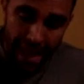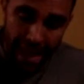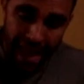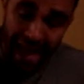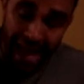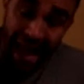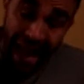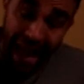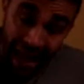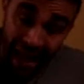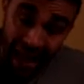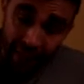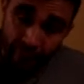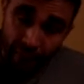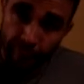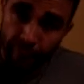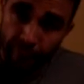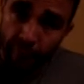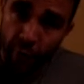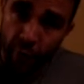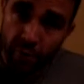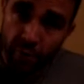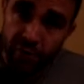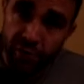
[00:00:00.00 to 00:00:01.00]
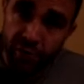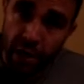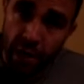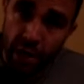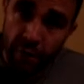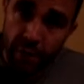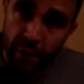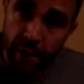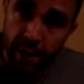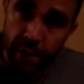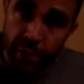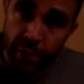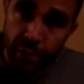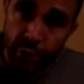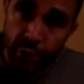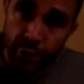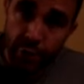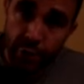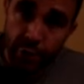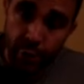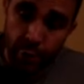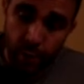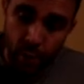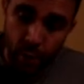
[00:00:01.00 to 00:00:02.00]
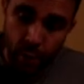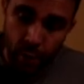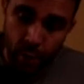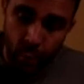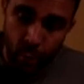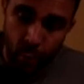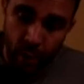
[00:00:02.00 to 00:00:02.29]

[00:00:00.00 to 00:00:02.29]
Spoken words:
I had the first generation shoe,